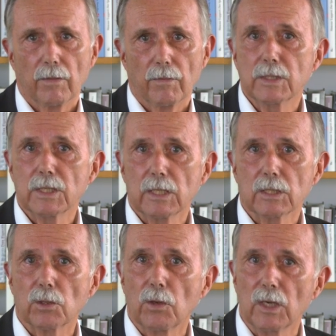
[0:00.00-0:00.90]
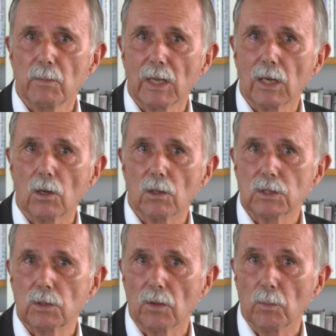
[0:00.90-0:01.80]
This year's Goethe Medal goes
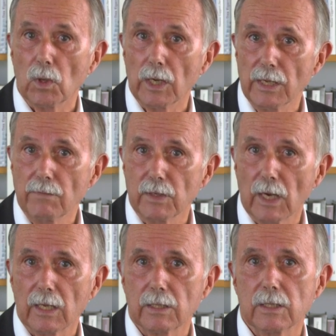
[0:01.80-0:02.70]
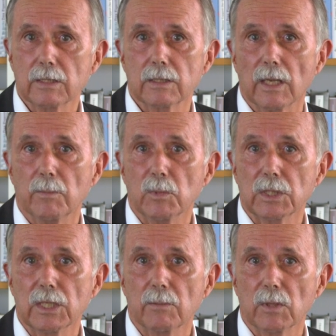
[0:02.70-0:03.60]
to the Bolivian artist and
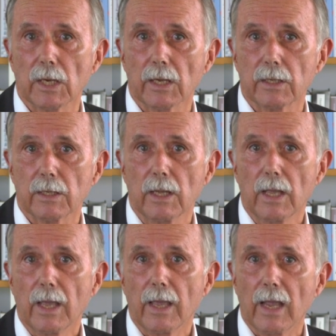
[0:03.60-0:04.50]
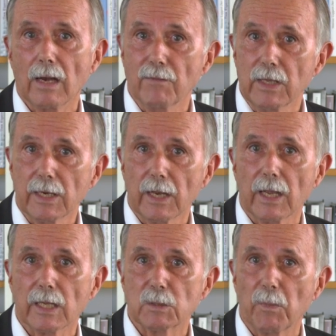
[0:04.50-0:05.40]
museum director Elvira
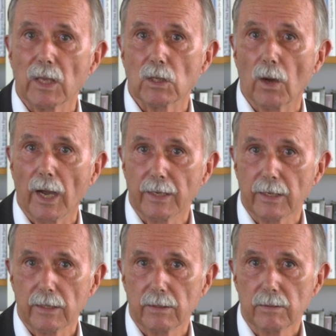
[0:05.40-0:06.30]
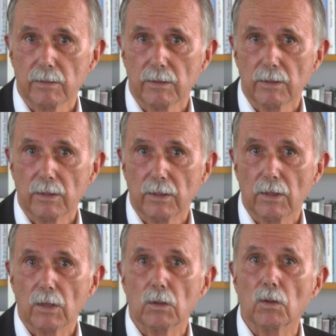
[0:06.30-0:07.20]
Espejo Ayca,
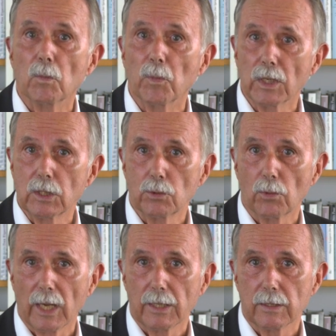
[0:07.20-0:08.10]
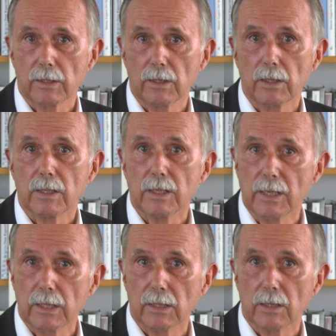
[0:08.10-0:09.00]
to the British writer
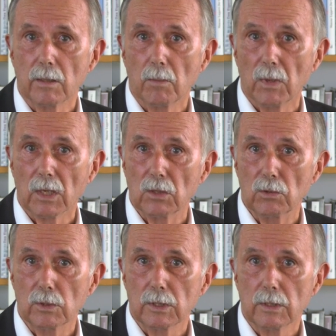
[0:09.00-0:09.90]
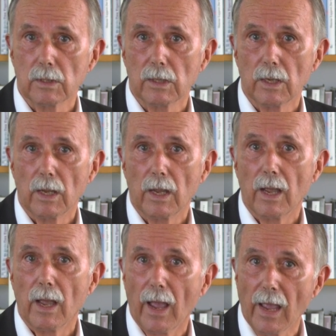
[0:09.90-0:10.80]
Ian McEwan,
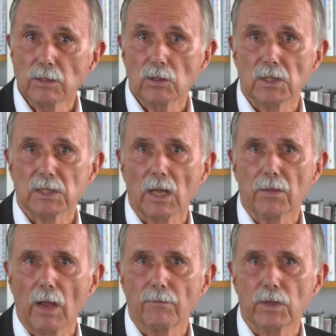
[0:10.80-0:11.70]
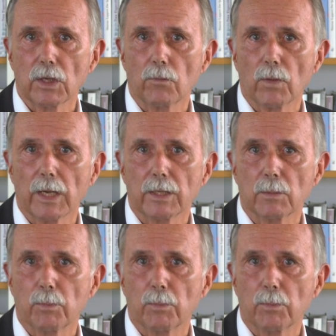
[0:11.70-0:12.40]
and to the South African writer,